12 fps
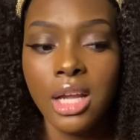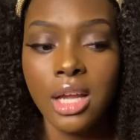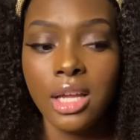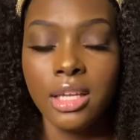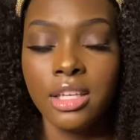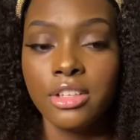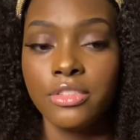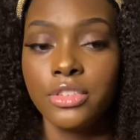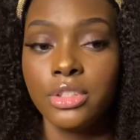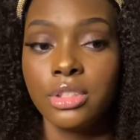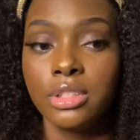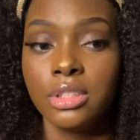If,
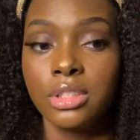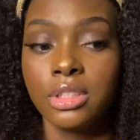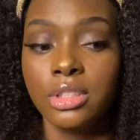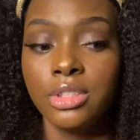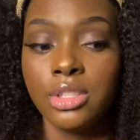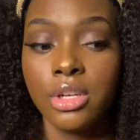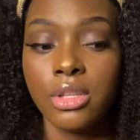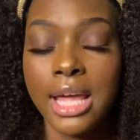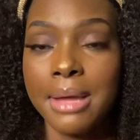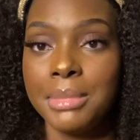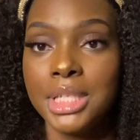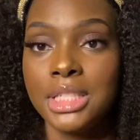you know,
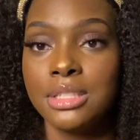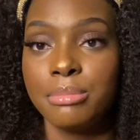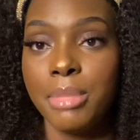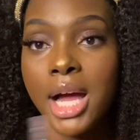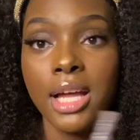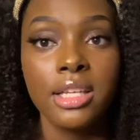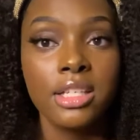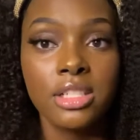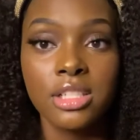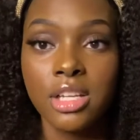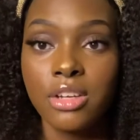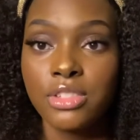that means buying
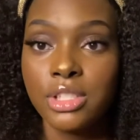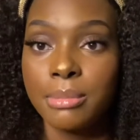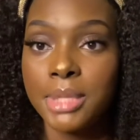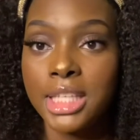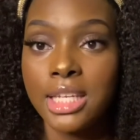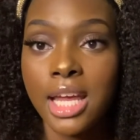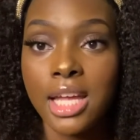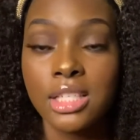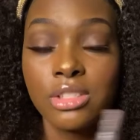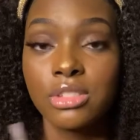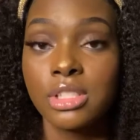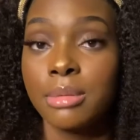yourself something
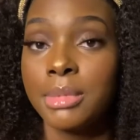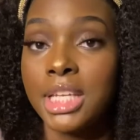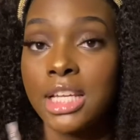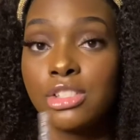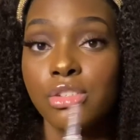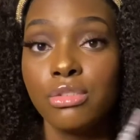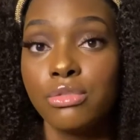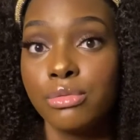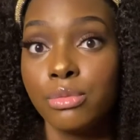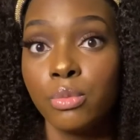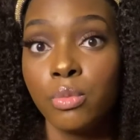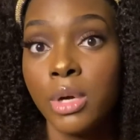nice or something that you
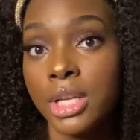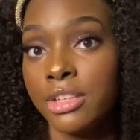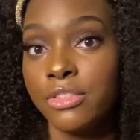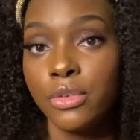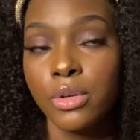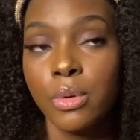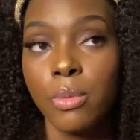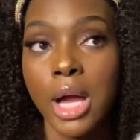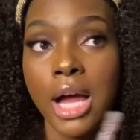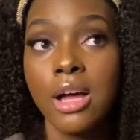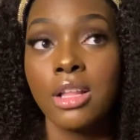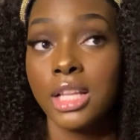wanted for a
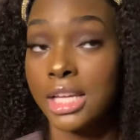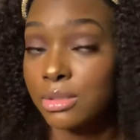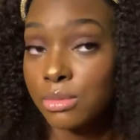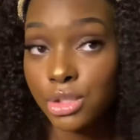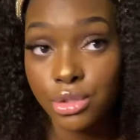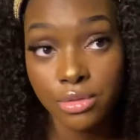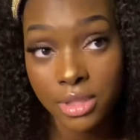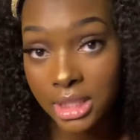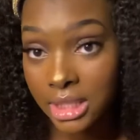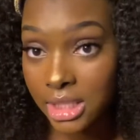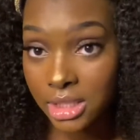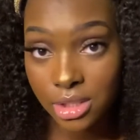while, that's what you really
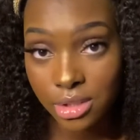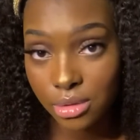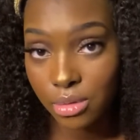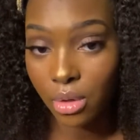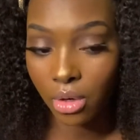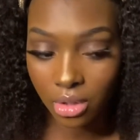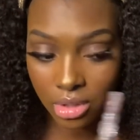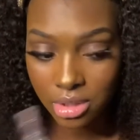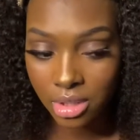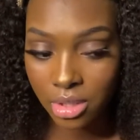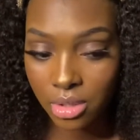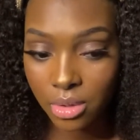need to do
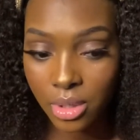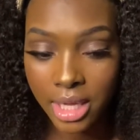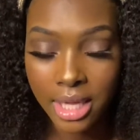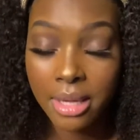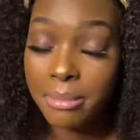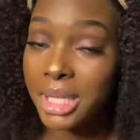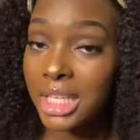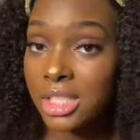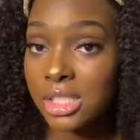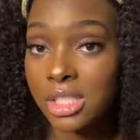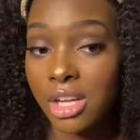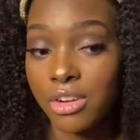also. Make
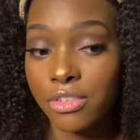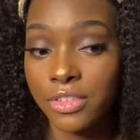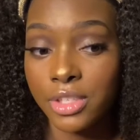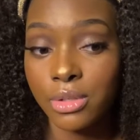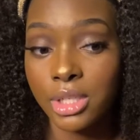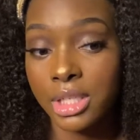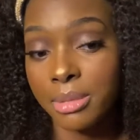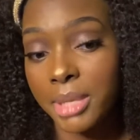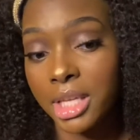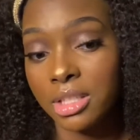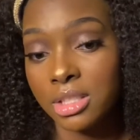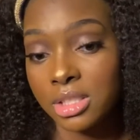yourself feel good,
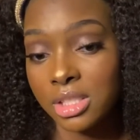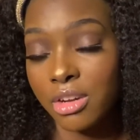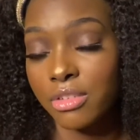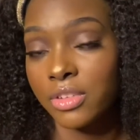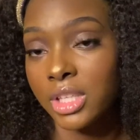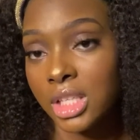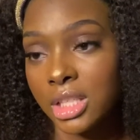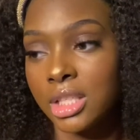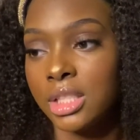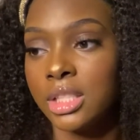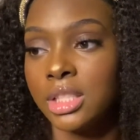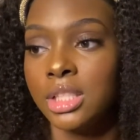make yourself look
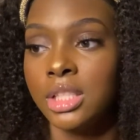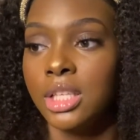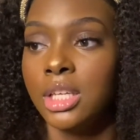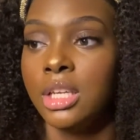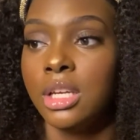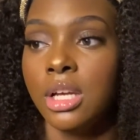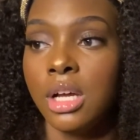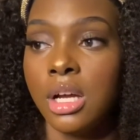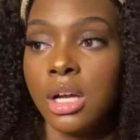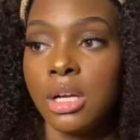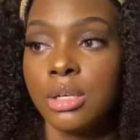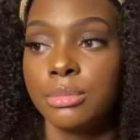good.
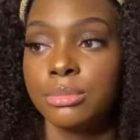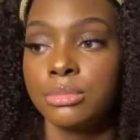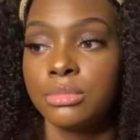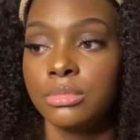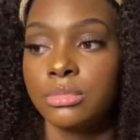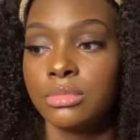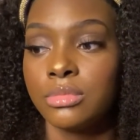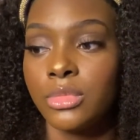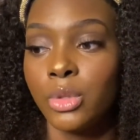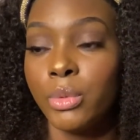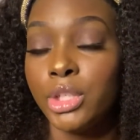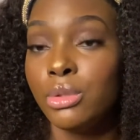
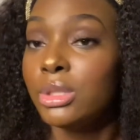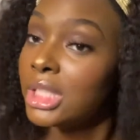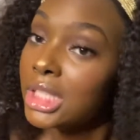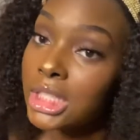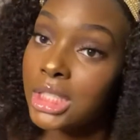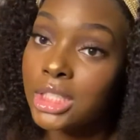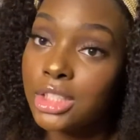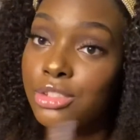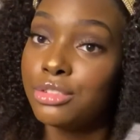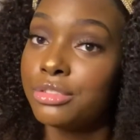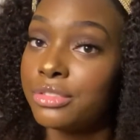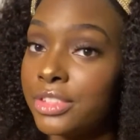When you look good,
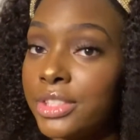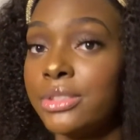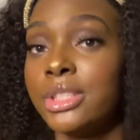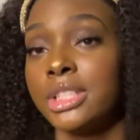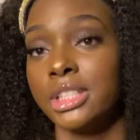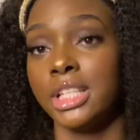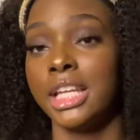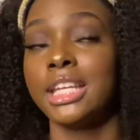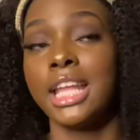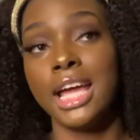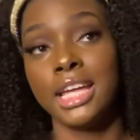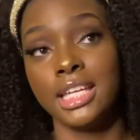you feel good,
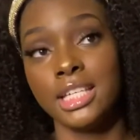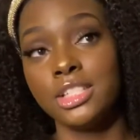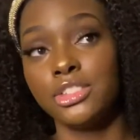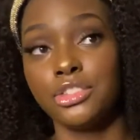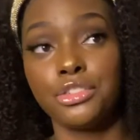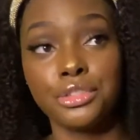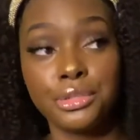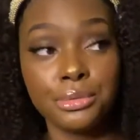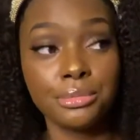and that is true.